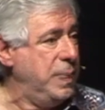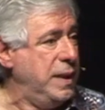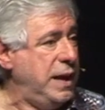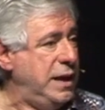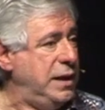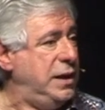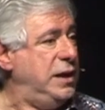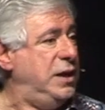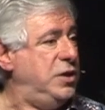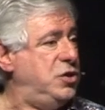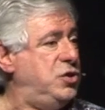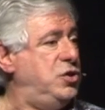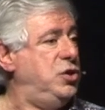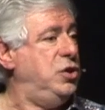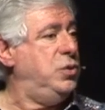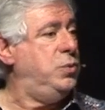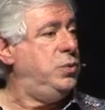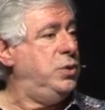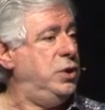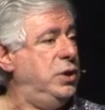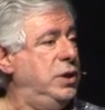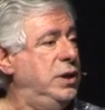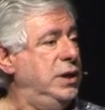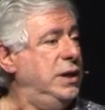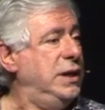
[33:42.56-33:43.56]
unless you
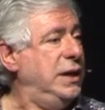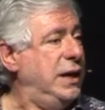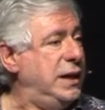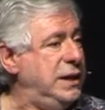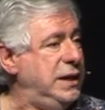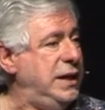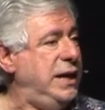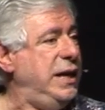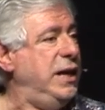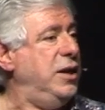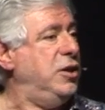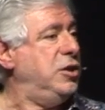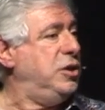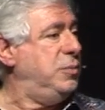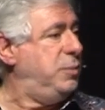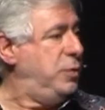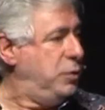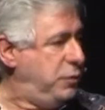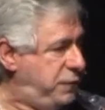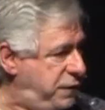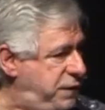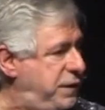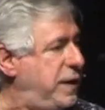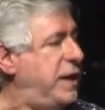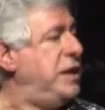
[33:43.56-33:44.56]
were accountable,
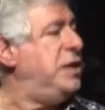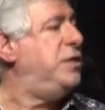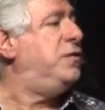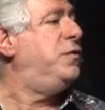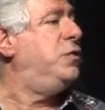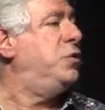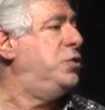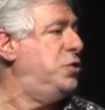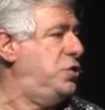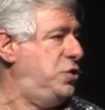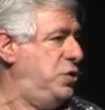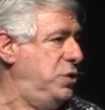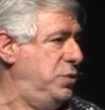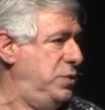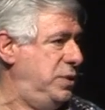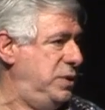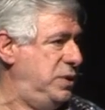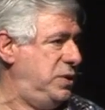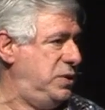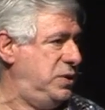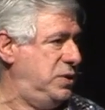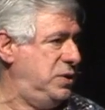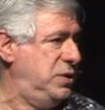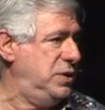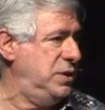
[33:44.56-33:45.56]
faithful
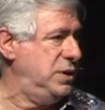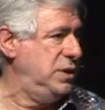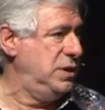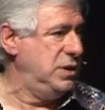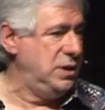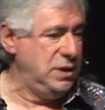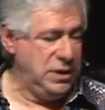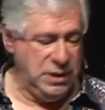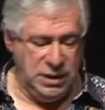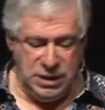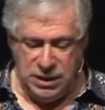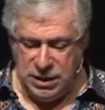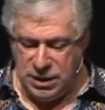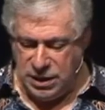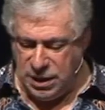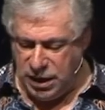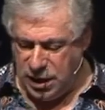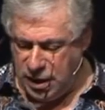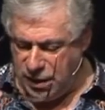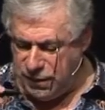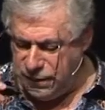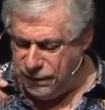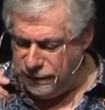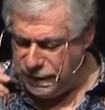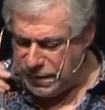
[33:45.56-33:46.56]
stewards
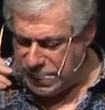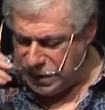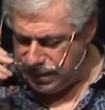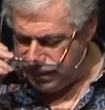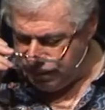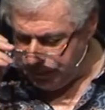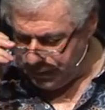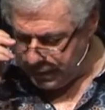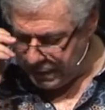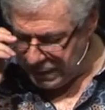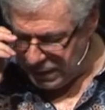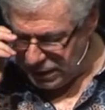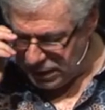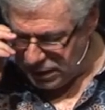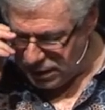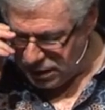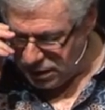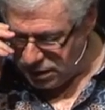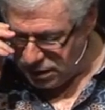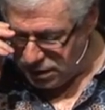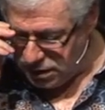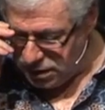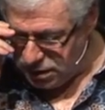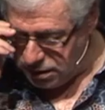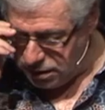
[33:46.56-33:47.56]
of
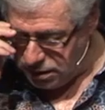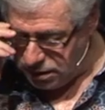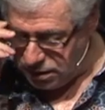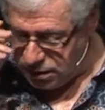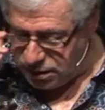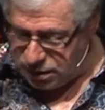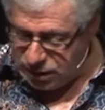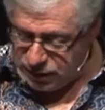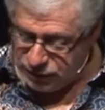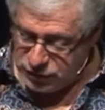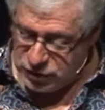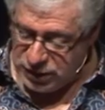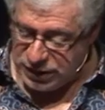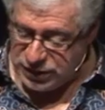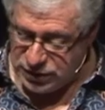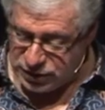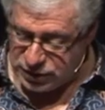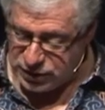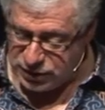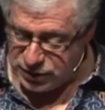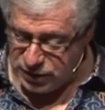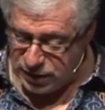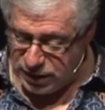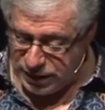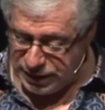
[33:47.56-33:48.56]
Jesus
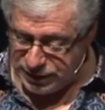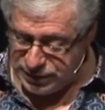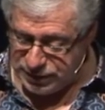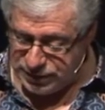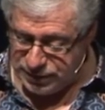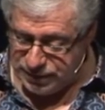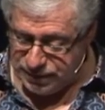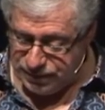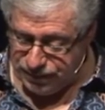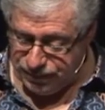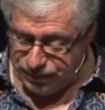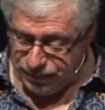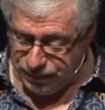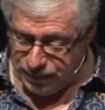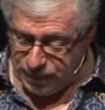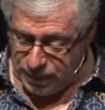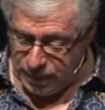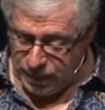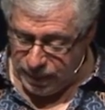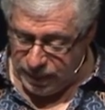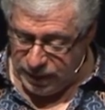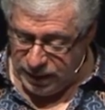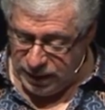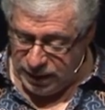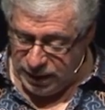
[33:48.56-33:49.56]
Christ.
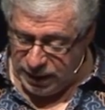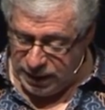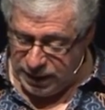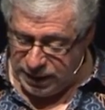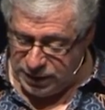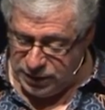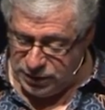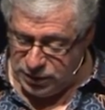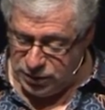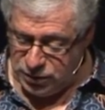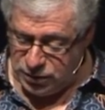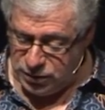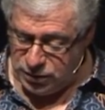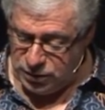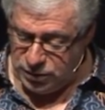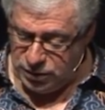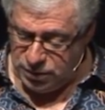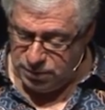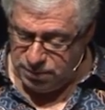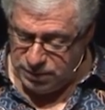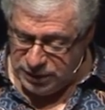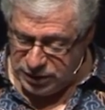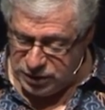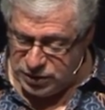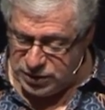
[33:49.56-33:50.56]
And
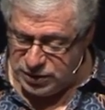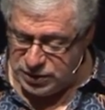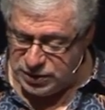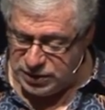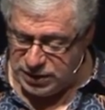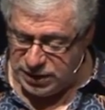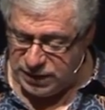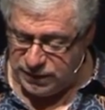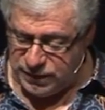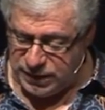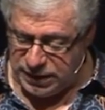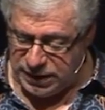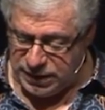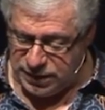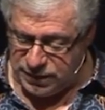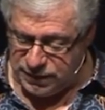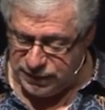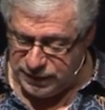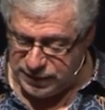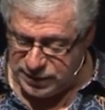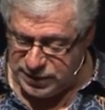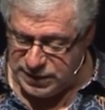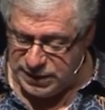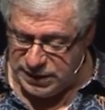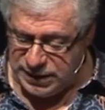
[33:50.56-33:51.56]
your missions giving and
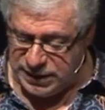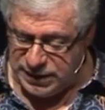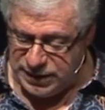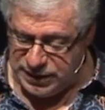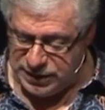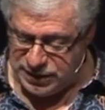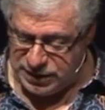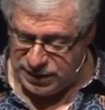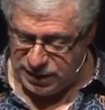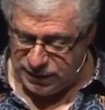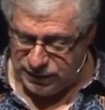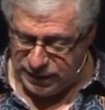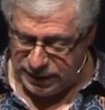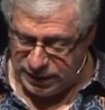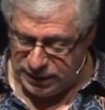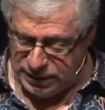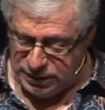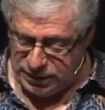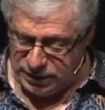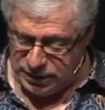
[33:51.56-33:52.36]
facilities giving.